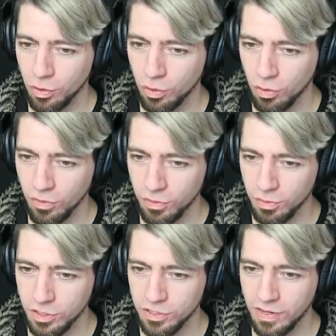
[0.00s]
all of the
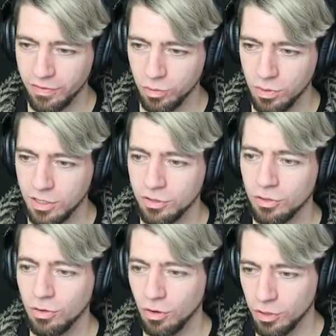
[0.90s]
ones for level
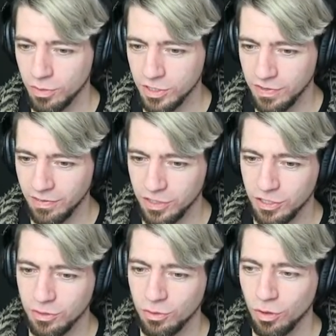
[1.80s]
1, all of the ones for level
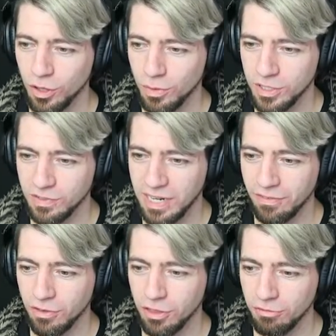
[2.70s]
2, and all of the ones for
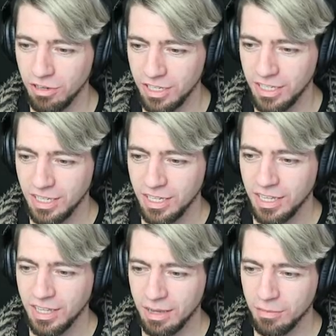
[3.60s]
level 3,
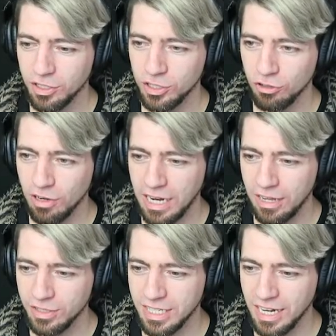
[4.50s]
that means you're
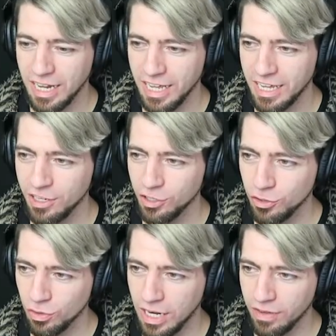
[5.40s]
allowed to learn
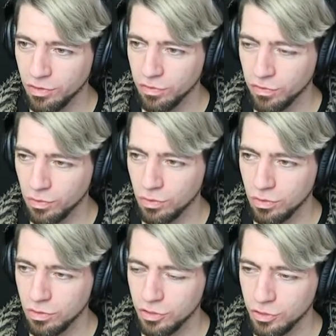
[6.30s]
your level
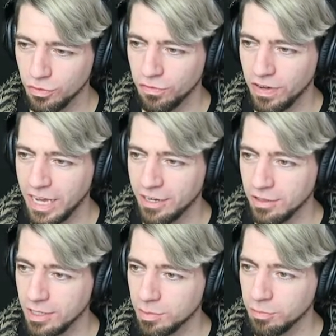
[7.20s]
4, your final
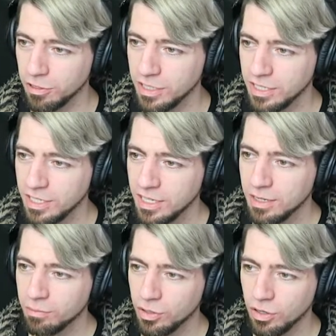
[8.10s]
limit break.
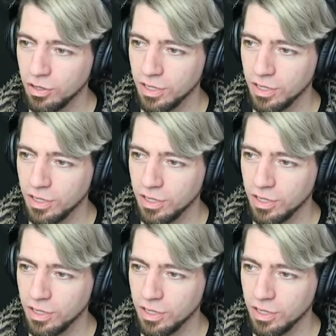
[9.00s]
But